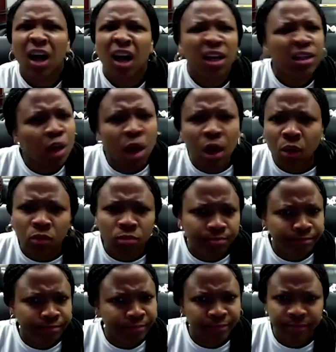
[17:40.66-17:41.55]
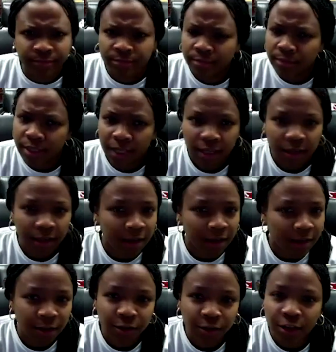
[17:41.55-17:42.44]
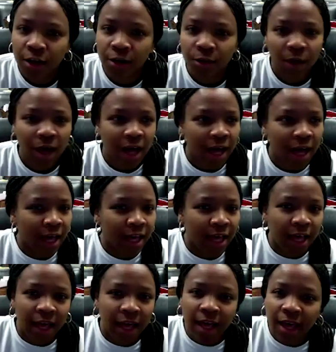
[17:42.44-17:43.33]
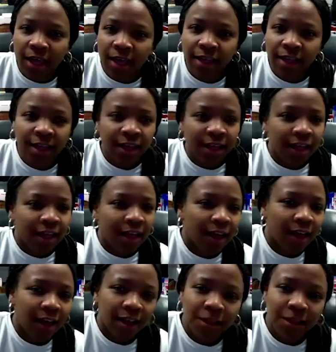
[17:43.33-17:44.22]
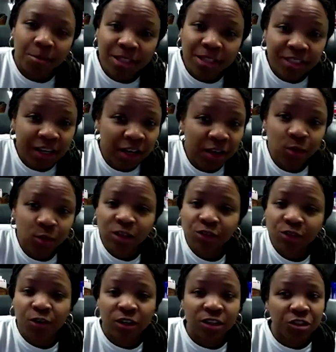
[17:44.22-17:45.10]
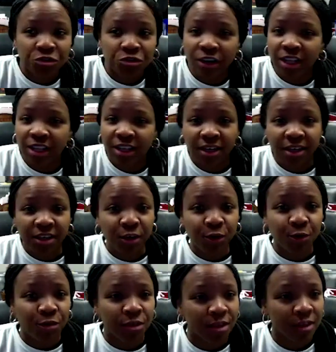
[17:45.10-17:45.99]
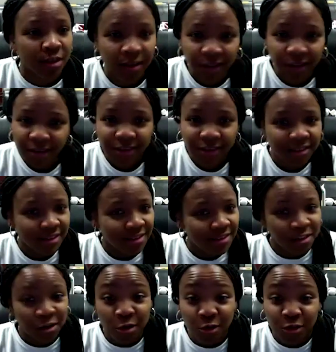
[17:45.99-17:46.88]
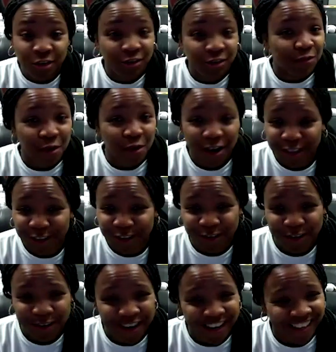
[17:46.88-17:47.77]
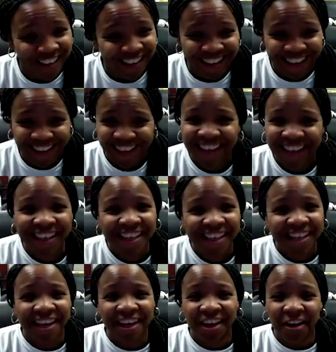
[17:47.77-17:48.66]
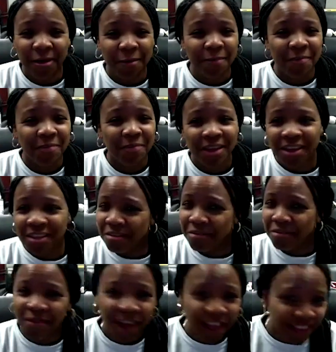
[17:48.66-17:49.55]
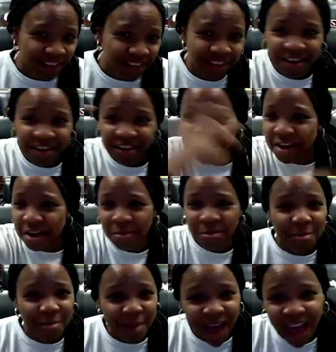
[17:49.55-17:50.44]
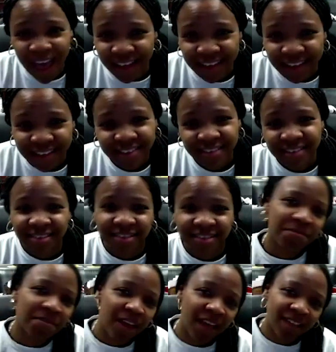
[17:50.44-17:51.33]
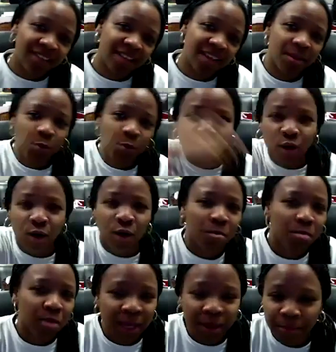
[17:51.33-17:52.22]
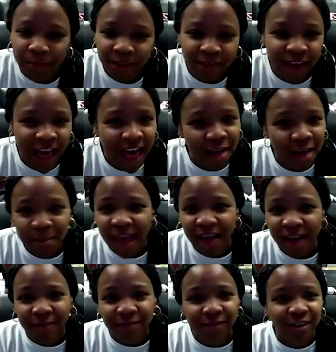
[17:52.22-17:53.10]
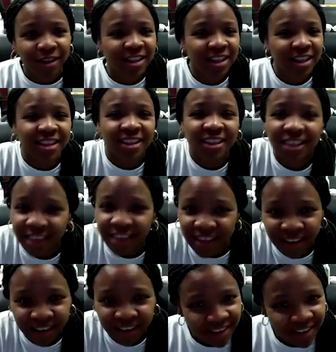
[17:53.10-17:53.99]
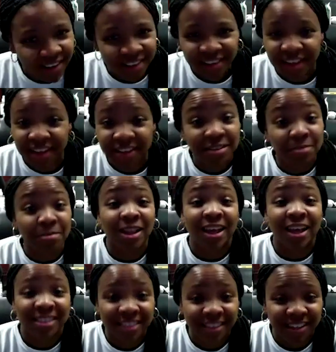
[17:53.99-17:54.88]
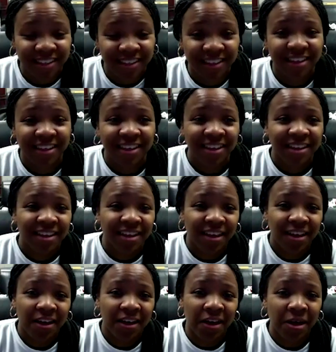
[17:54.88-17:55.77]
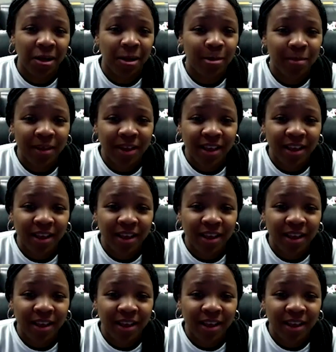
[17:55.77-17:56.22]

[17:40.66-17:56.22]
No, mm-mm. Hell no. I let me tell you what's frustrating. Youth's frustrating. The fact that they're coming back, the fact that we're going to bring Val back for another year, that's a blessing. So,